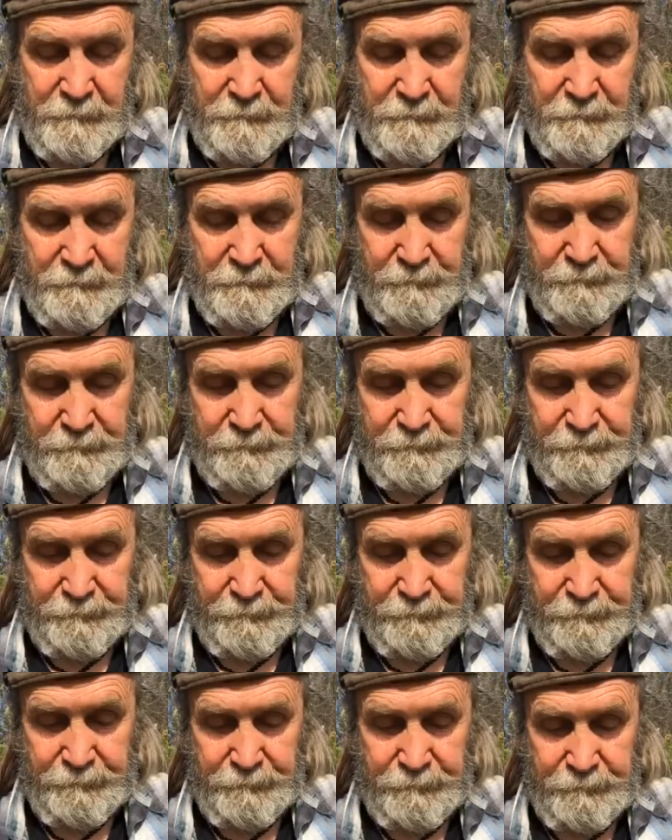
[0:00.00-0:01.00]

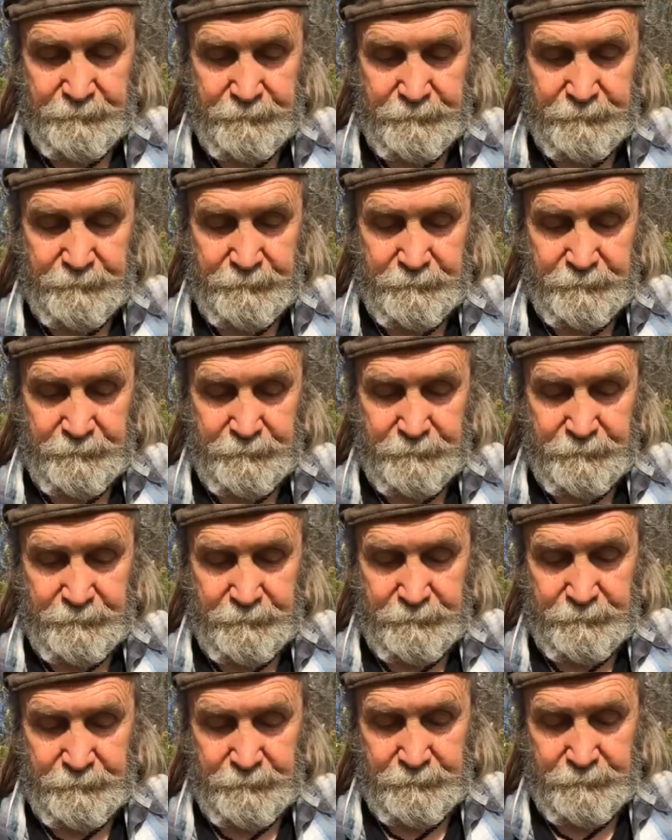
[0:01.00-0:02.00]

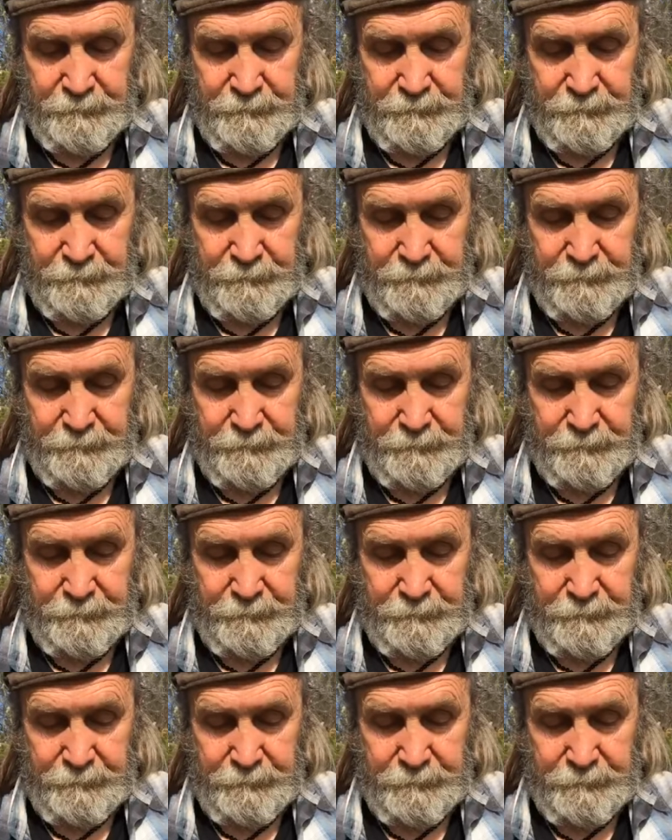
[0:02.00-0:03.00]

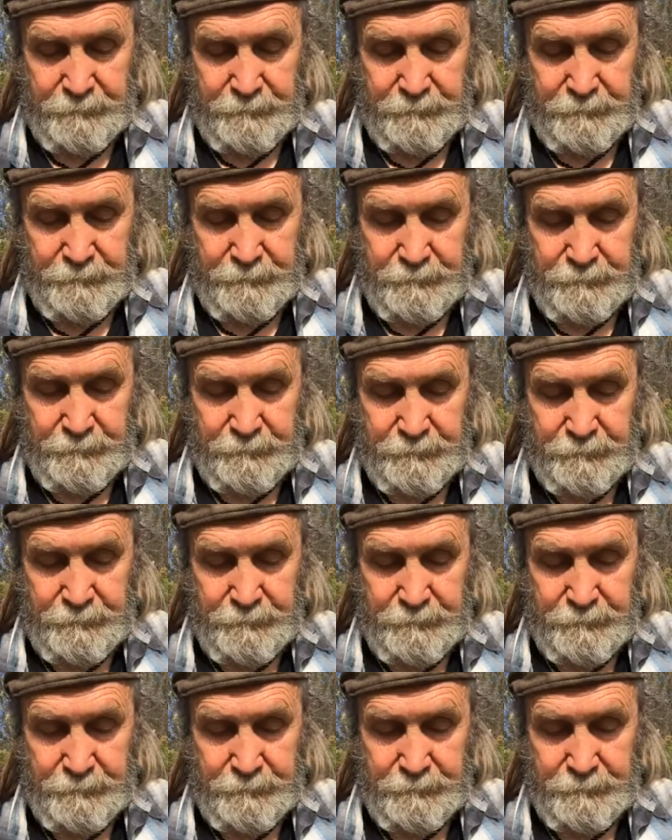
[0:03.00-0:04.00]

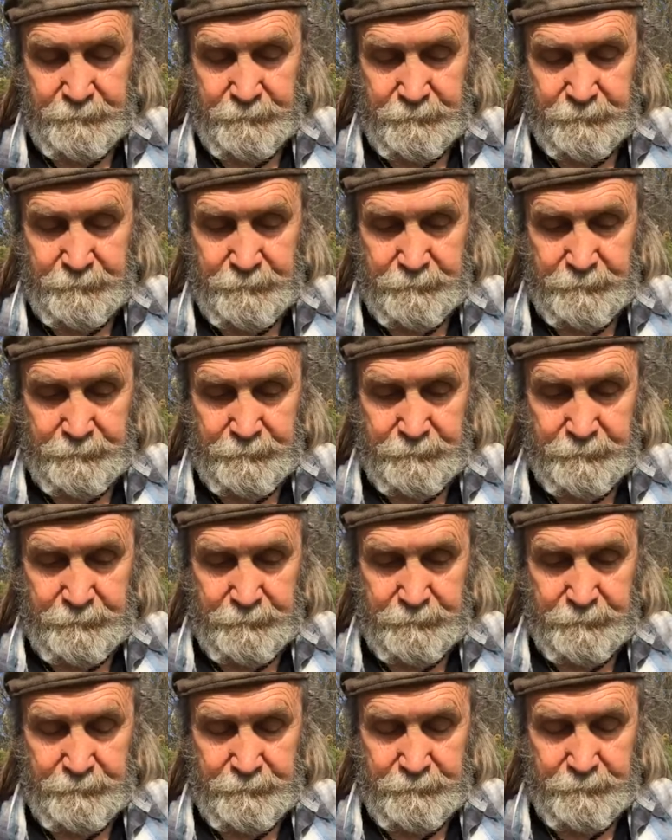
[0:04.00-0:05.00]

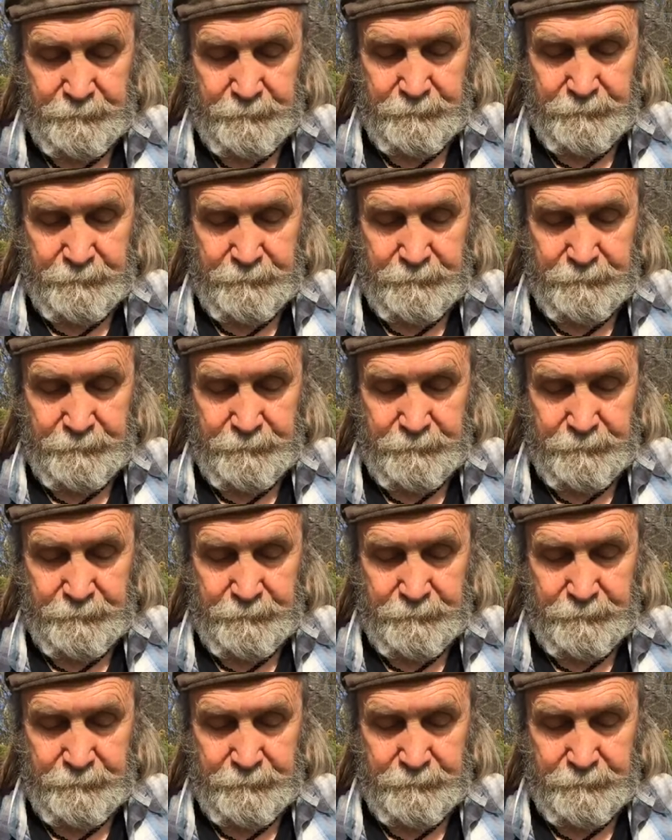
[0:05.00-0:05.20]
Nobody speaks.